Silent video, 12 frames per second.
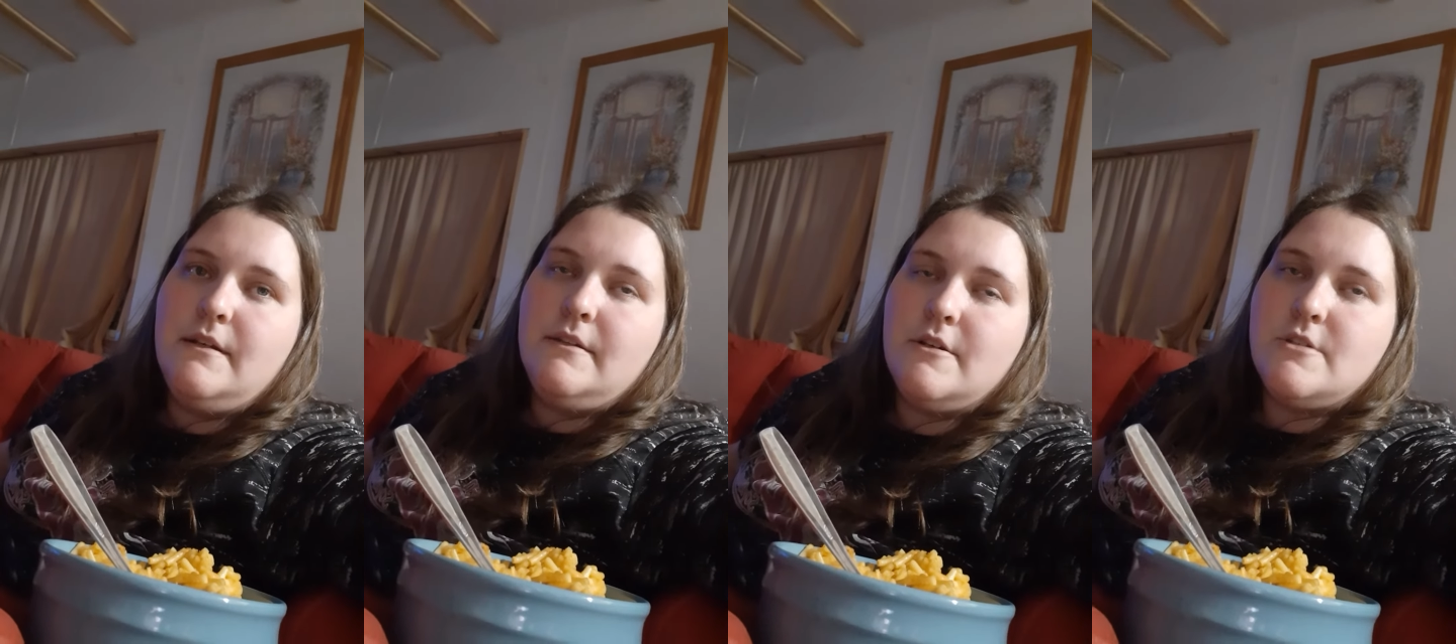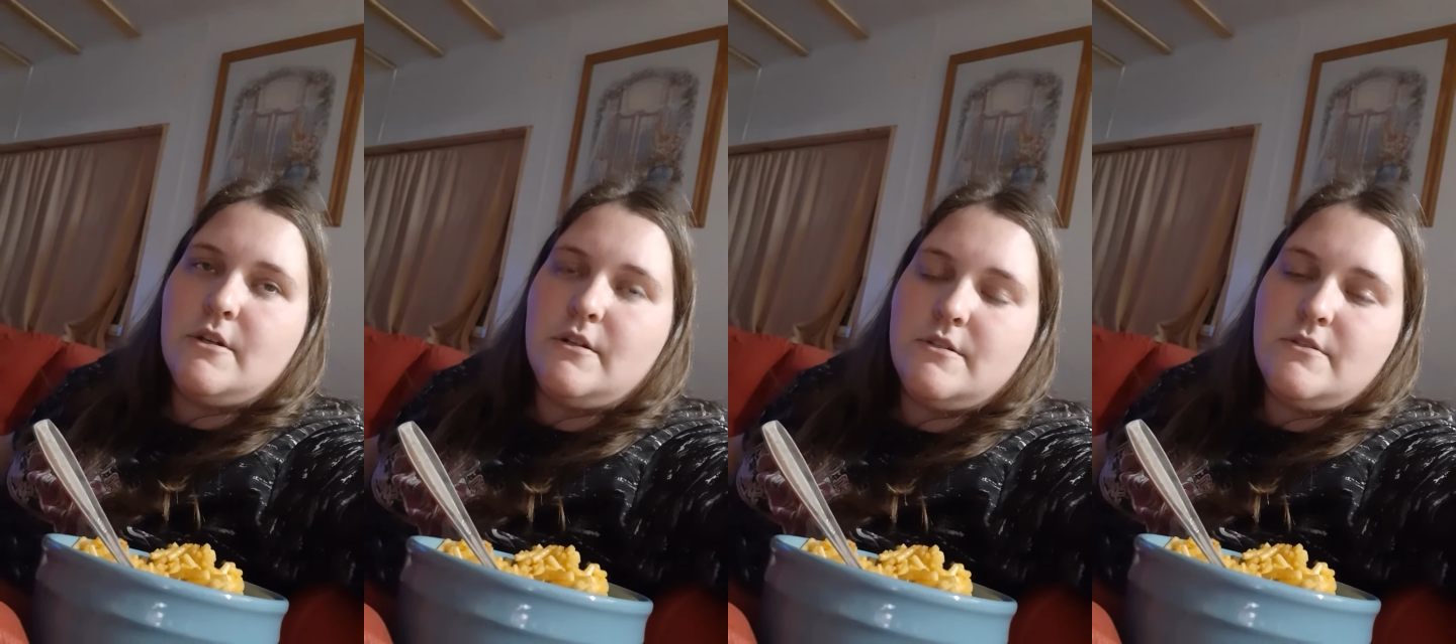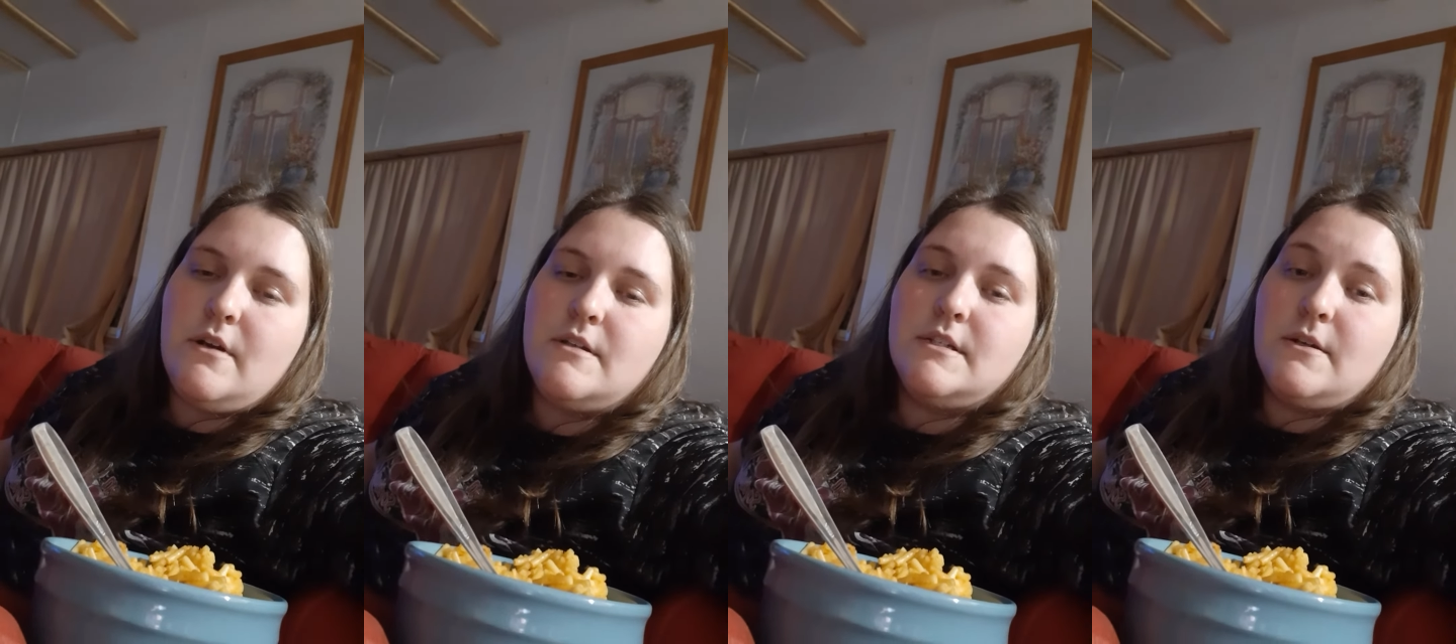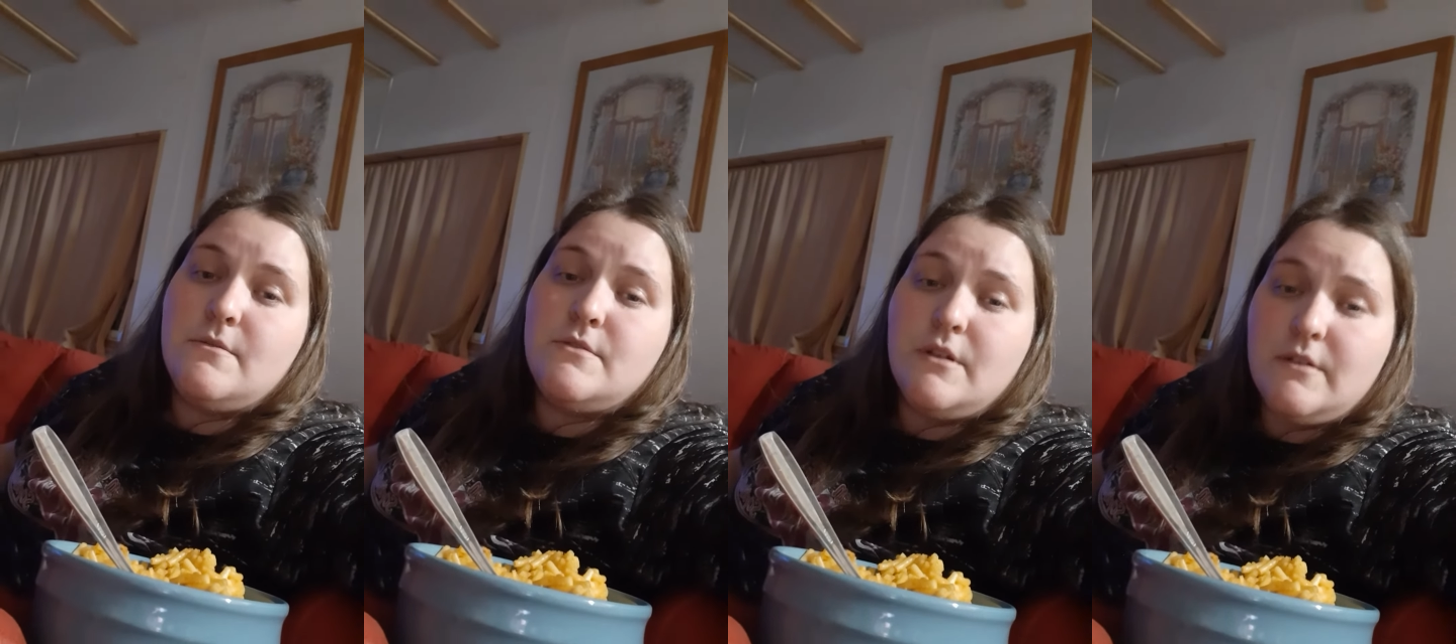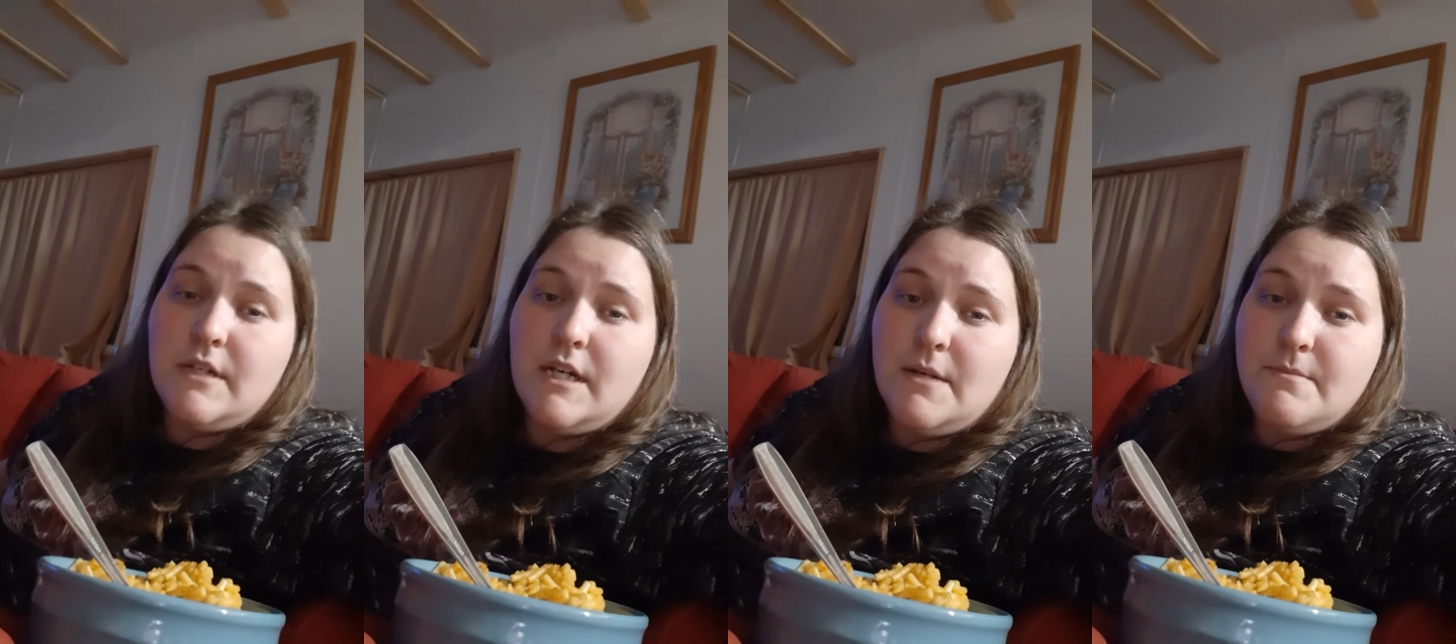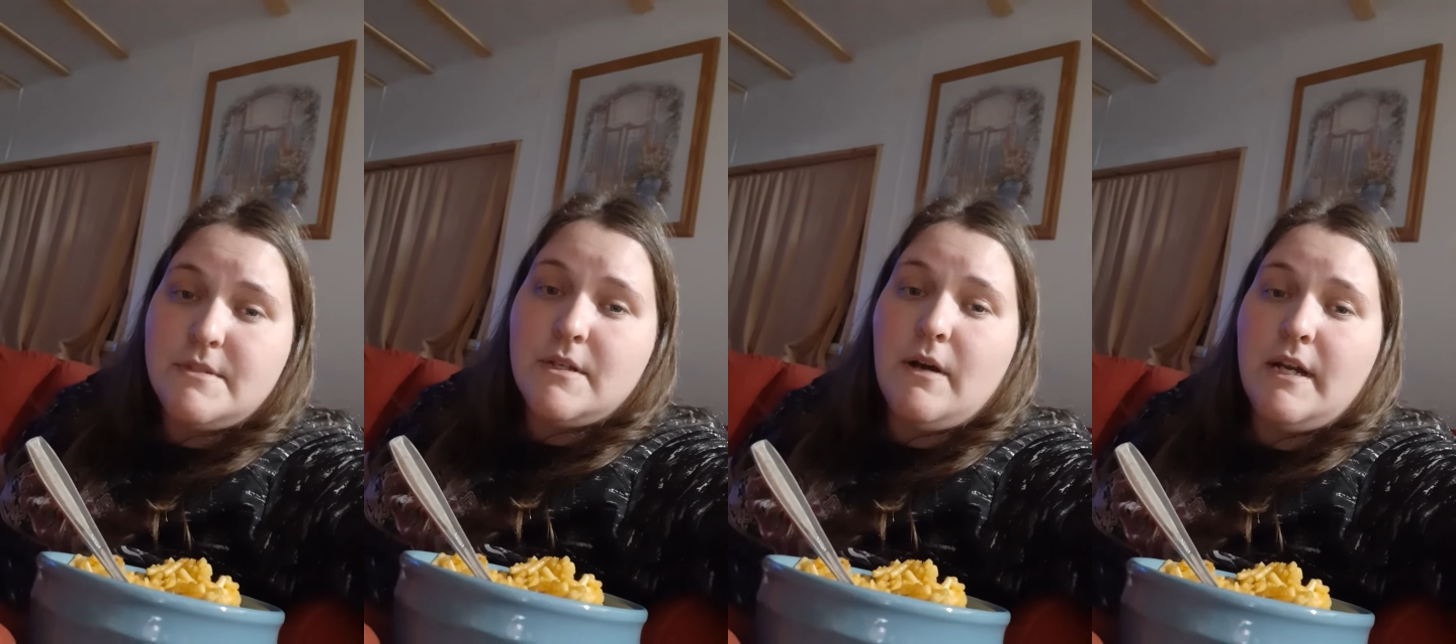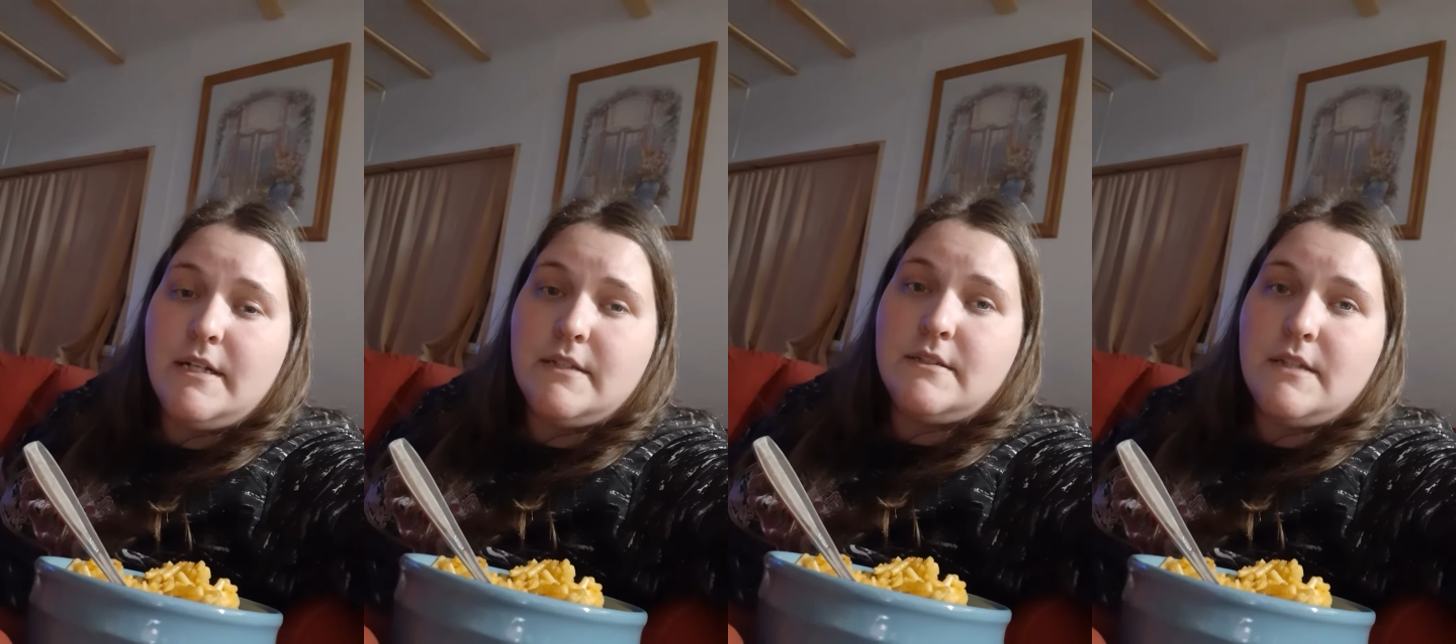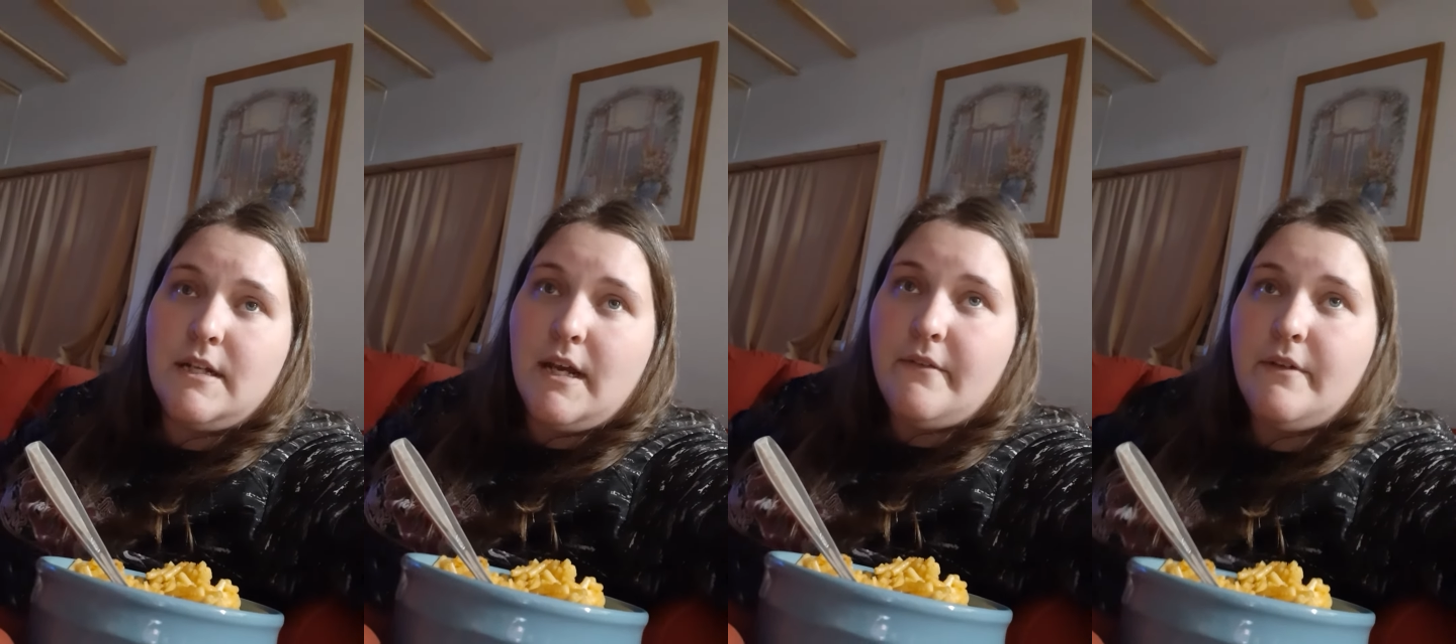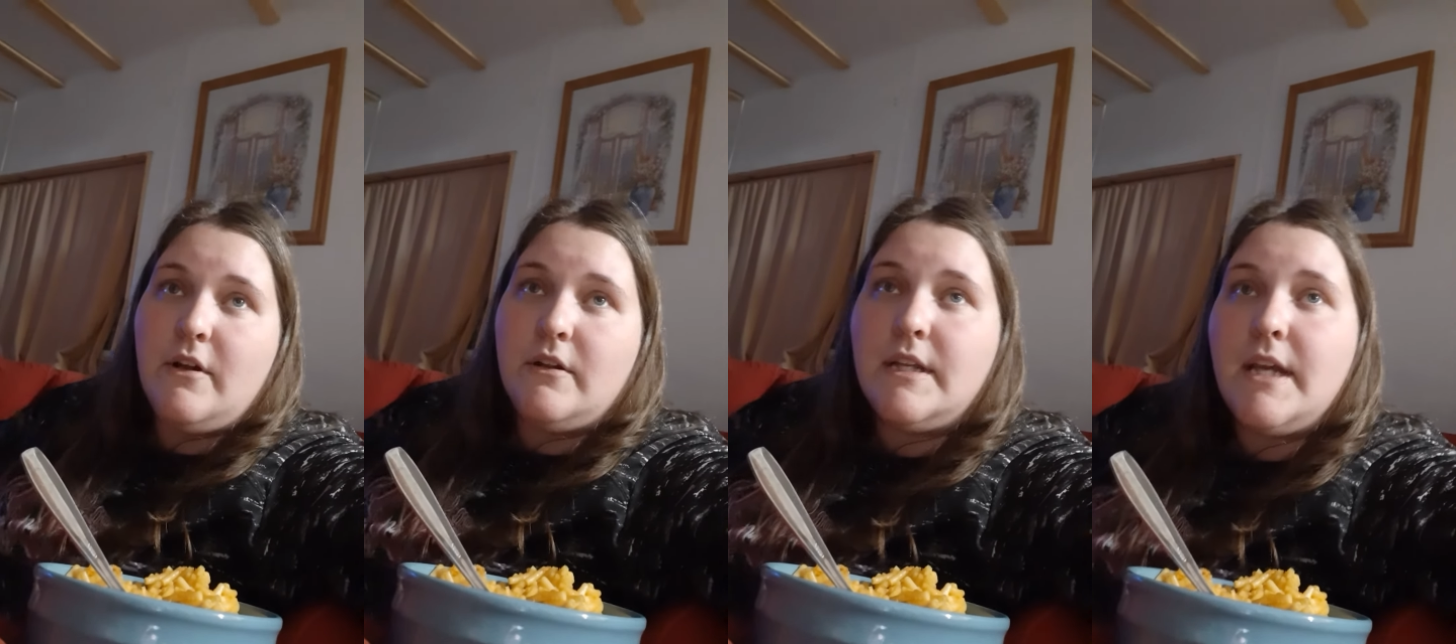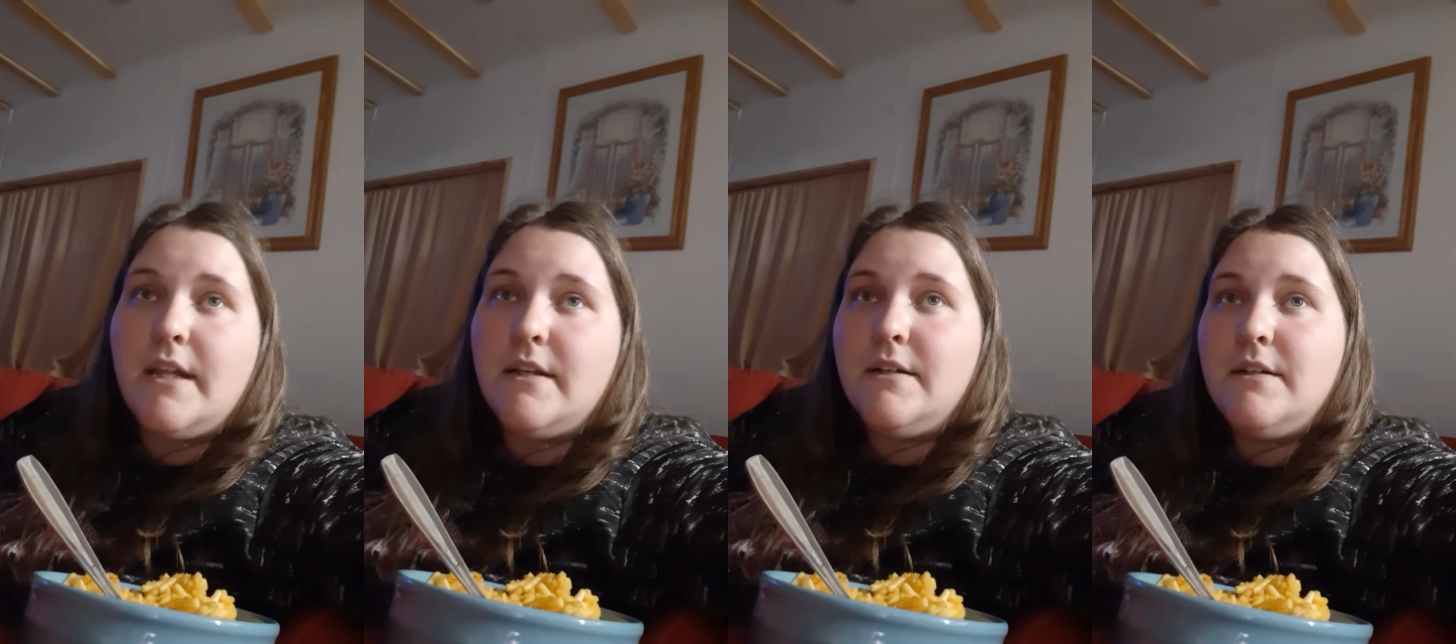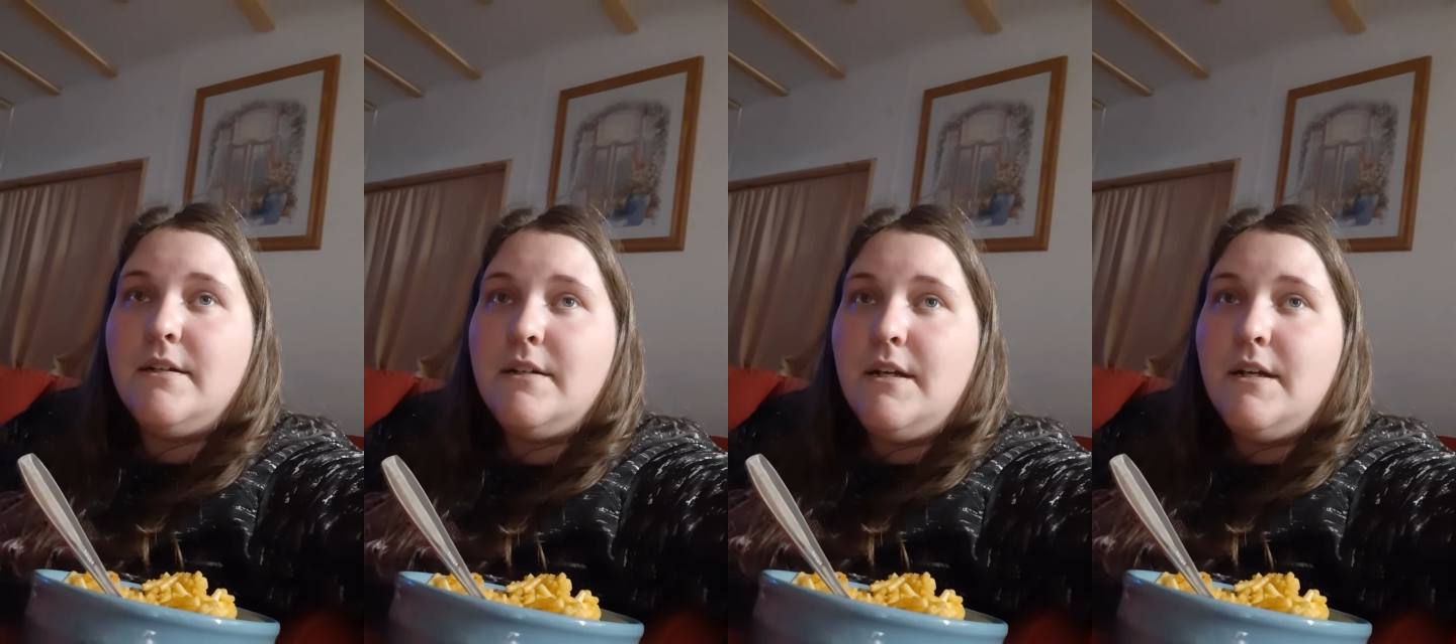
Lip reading: There's certain straws that go certain cups, so I can have it all together